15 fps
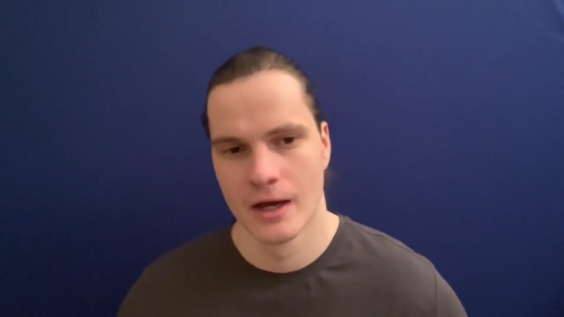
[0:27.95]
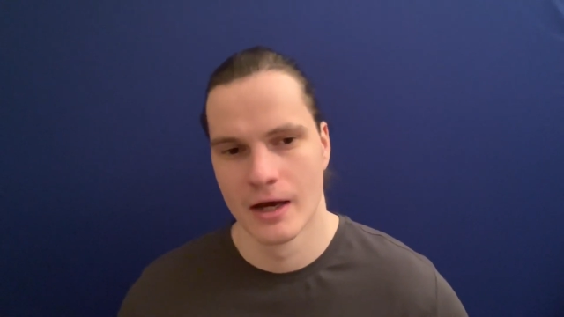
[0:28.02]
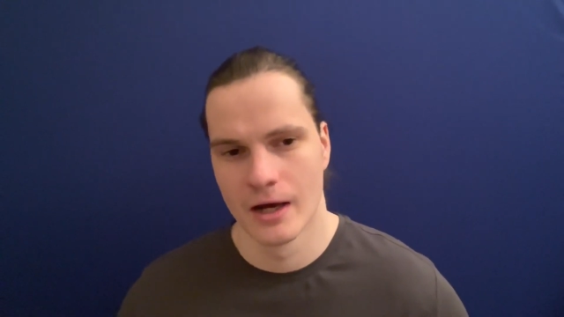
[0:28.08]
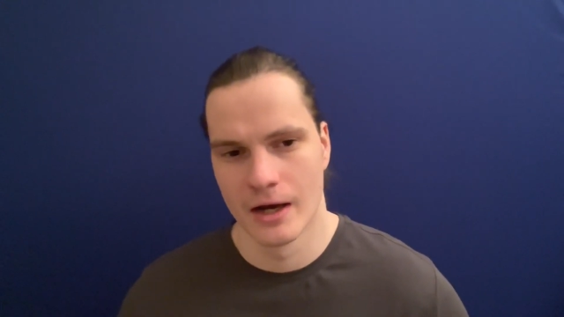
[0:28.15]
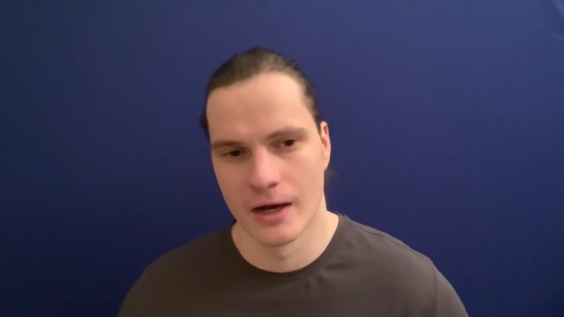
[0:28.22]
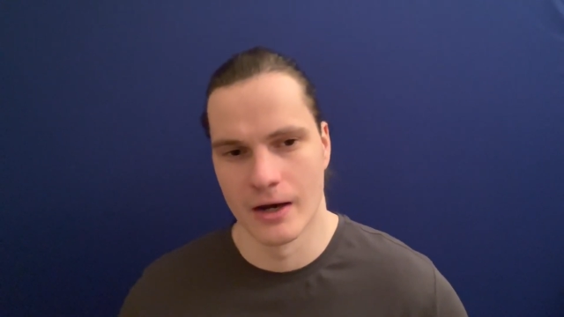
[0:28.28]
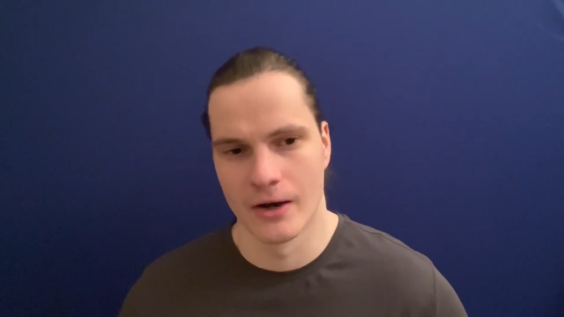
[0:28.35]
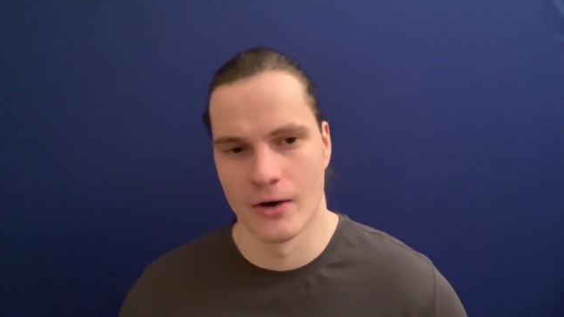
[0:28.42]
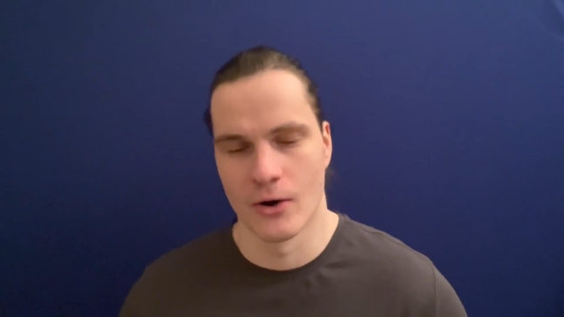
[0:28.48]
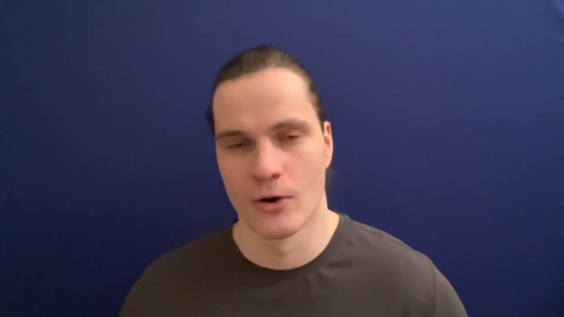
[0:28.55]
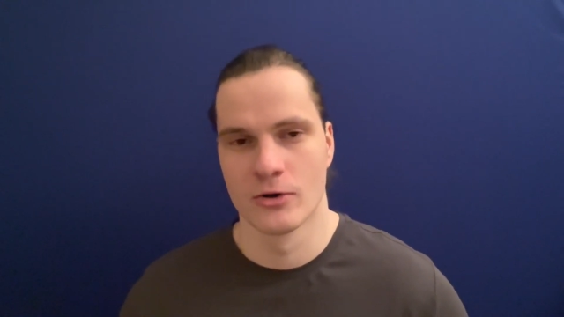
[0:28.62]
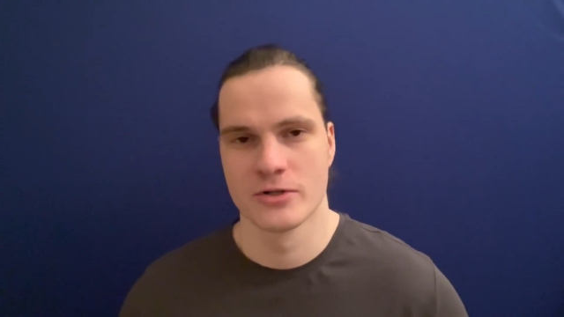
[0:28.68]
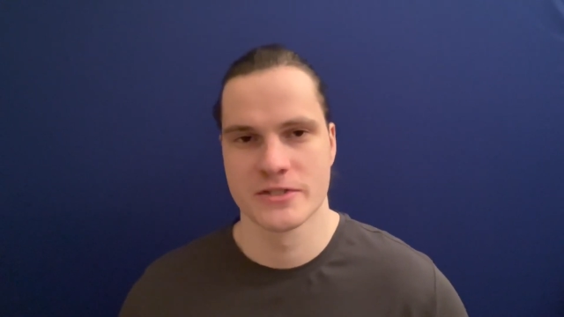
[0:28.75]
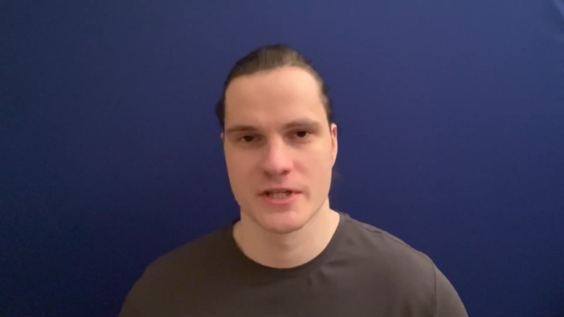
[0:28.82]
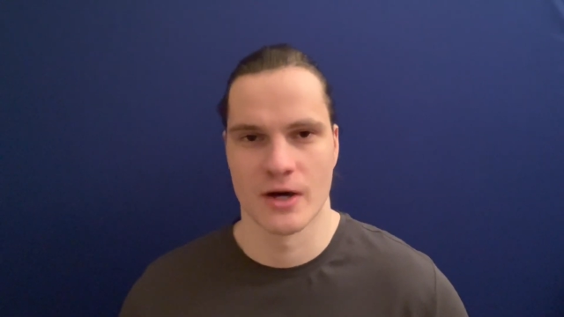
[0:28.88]

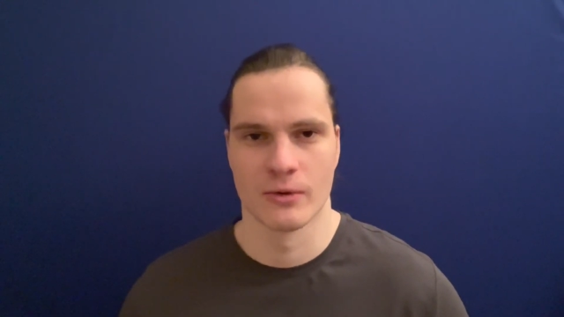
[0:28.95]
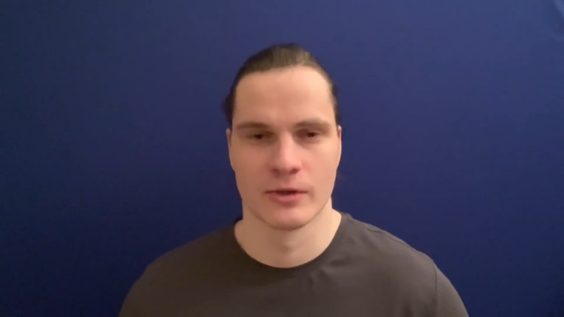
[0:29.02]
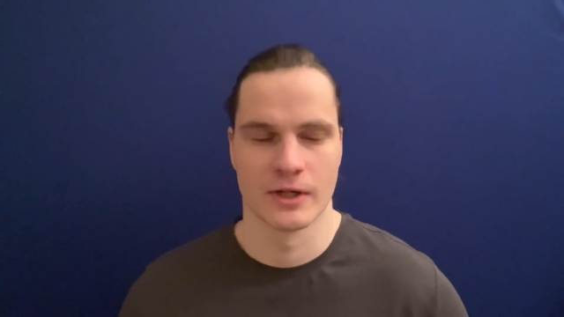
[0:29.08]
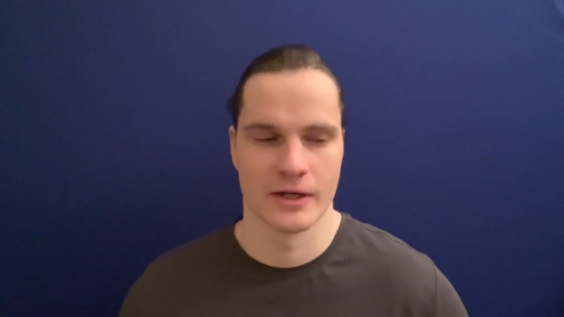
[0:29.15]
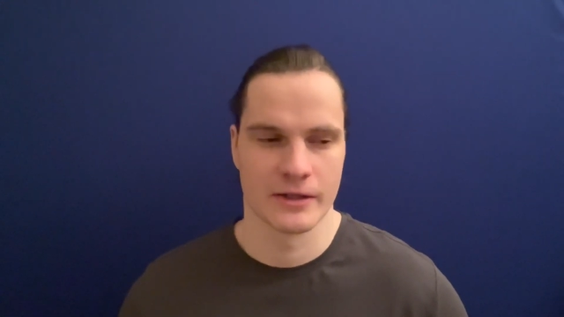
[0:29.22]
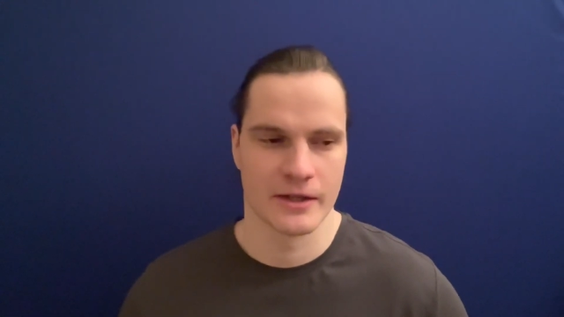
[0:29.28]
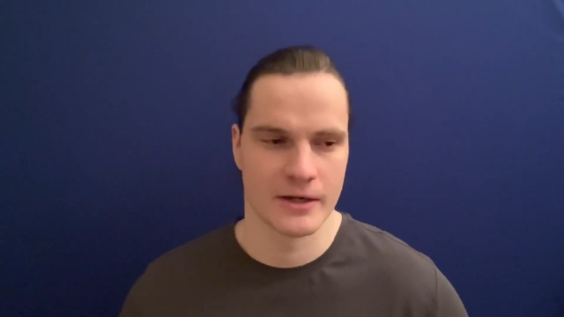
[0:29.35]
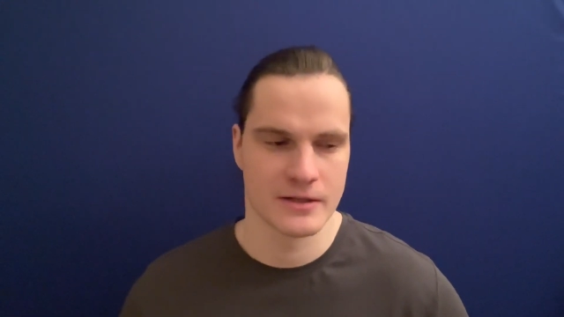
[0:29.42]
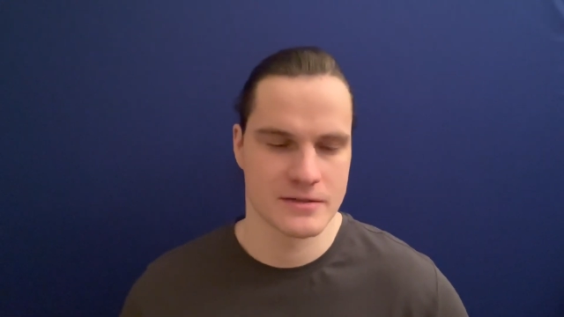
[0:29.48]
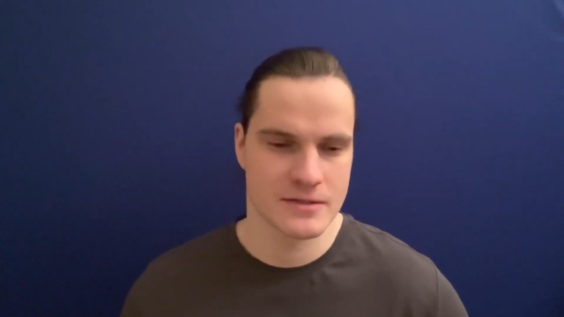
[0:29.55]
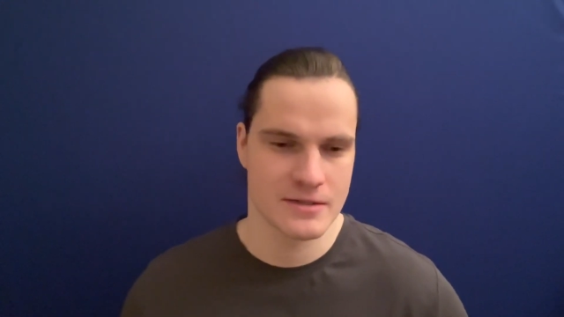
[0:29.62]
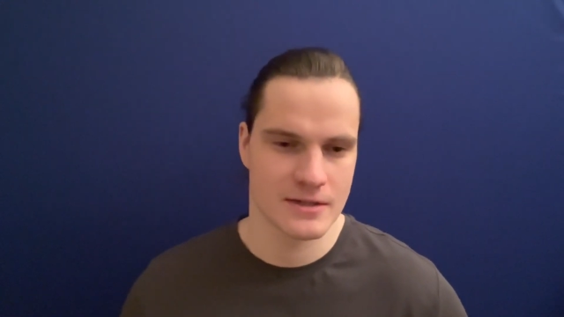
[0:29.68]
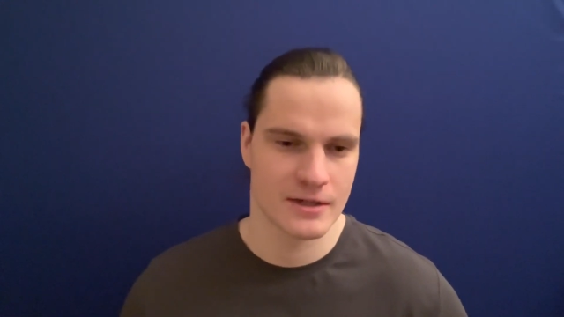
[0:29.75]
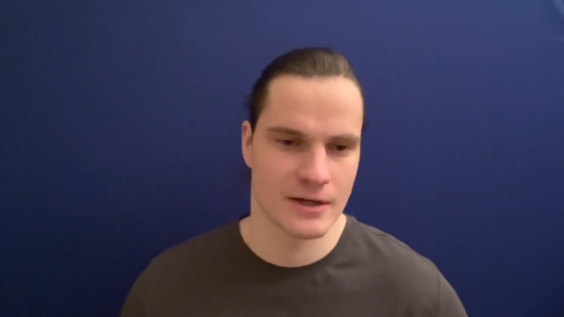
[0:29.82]
or sound like that.